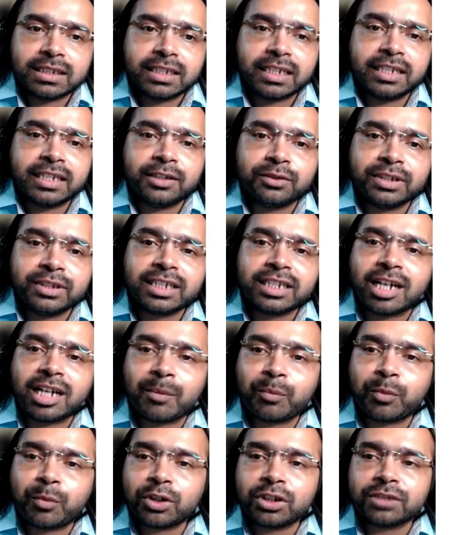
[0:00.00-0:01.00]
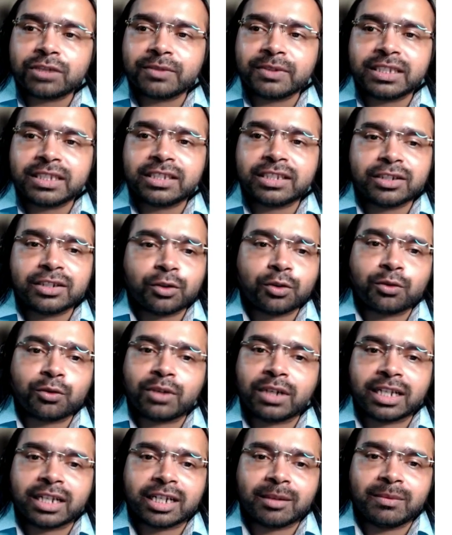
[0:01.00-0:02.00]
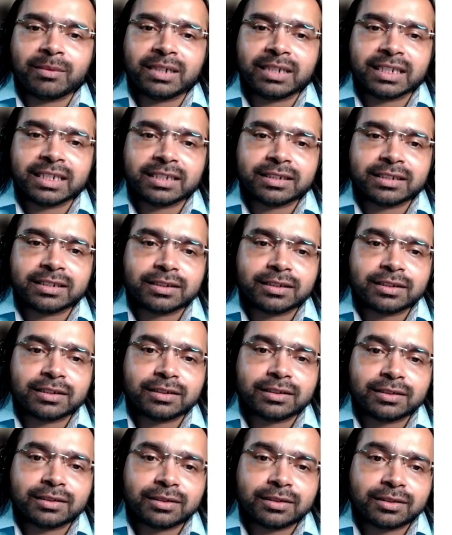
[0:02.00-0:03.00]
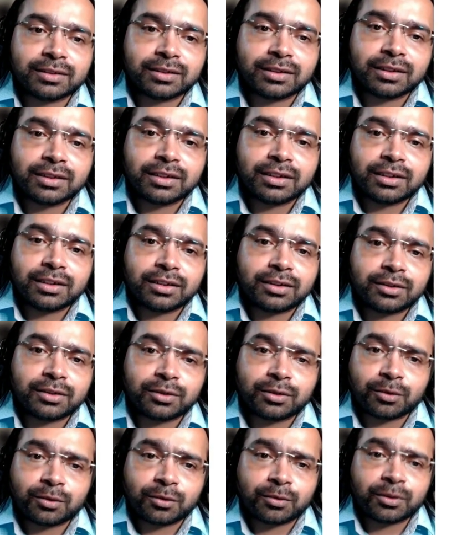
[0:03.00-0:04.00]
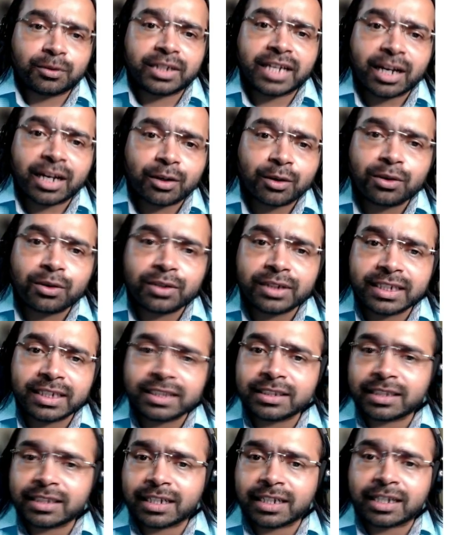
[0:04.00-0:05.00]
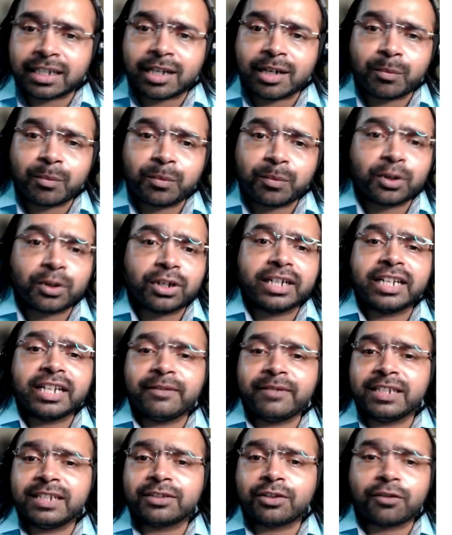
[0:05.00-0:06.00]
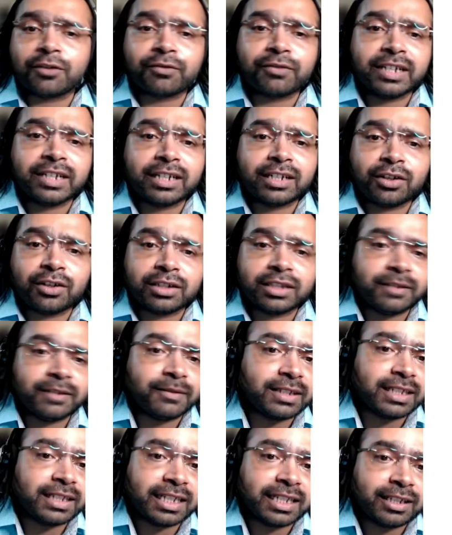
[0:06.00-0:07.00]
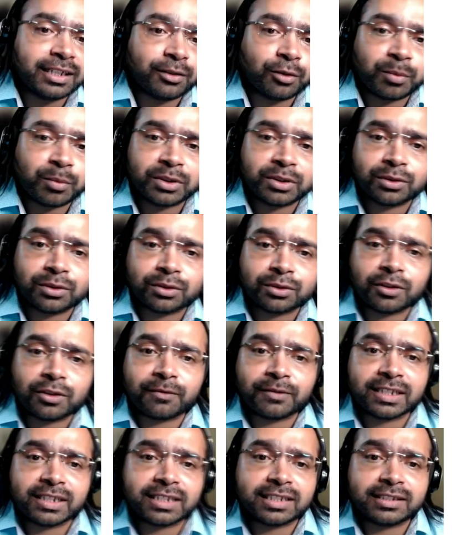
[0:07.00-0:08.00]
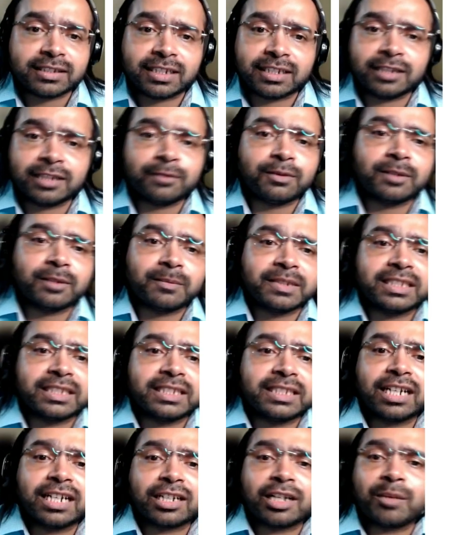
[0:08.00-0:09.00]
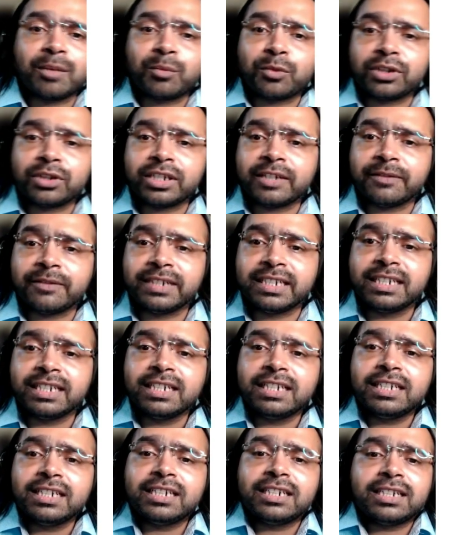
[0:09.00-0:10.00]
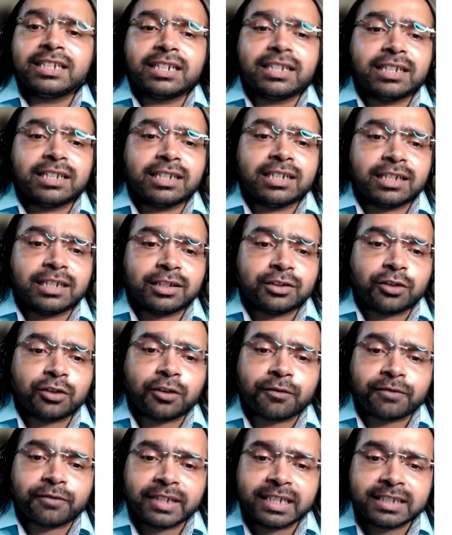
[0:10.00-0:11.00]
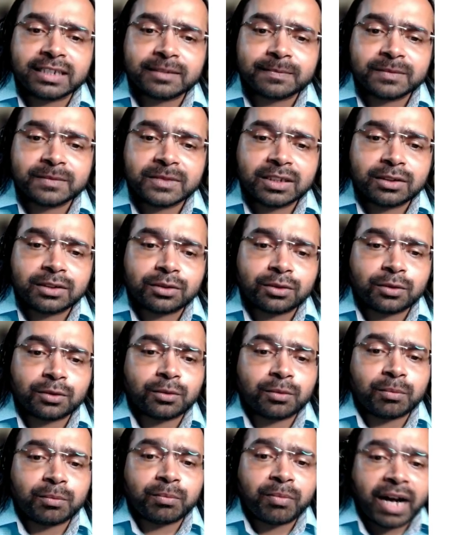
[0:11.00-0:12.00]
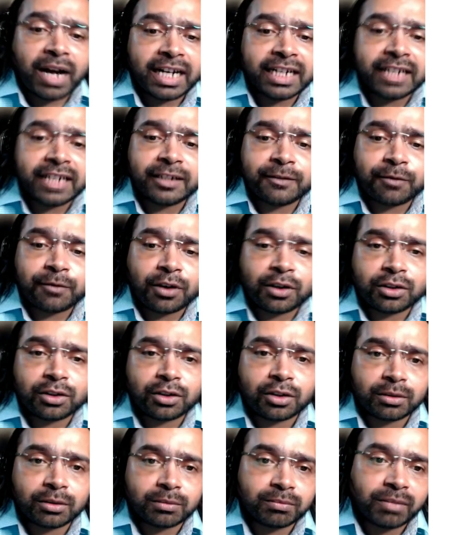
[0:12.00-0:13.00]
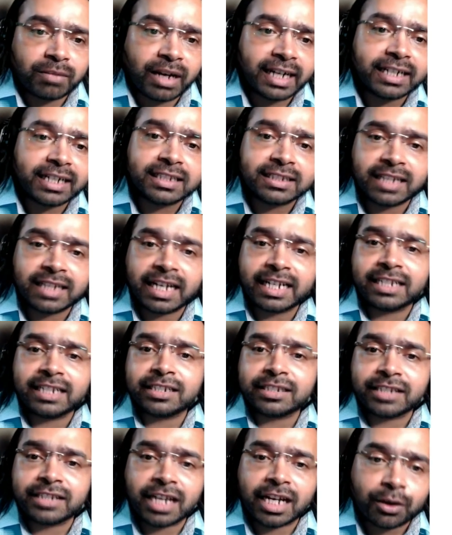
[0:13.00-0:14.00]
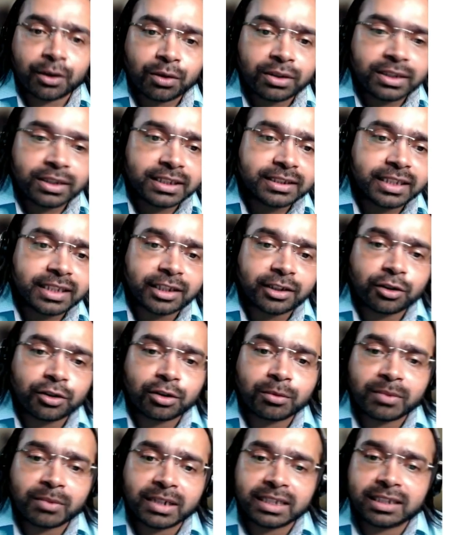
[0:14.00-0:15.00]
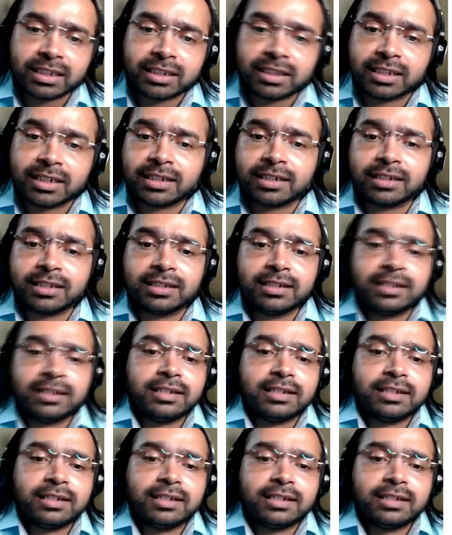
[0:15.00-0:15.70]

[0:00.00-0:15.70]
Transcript: Then using components with the known vulnerabilities. So Django is a component heavy software, or even any open source software such as WordPress, they are component heavy softwares. So by default or by design, Django is secure, but the